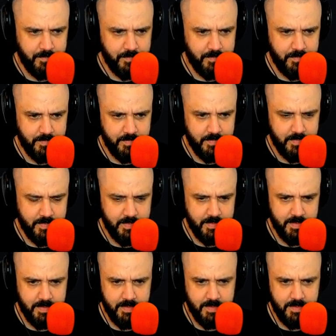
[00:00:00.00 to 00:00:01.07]
Yeah,
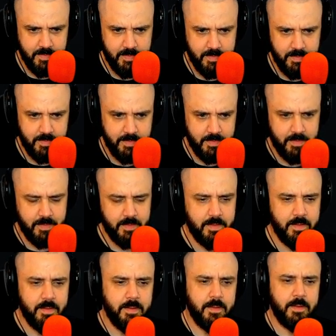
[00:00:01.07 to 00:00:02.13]
waiting for you.
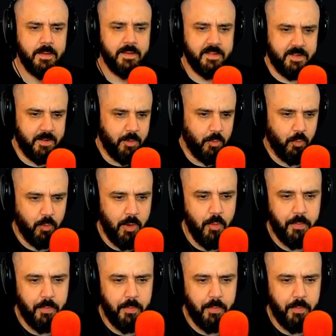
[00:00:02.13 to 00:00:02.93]
Is there a rope get,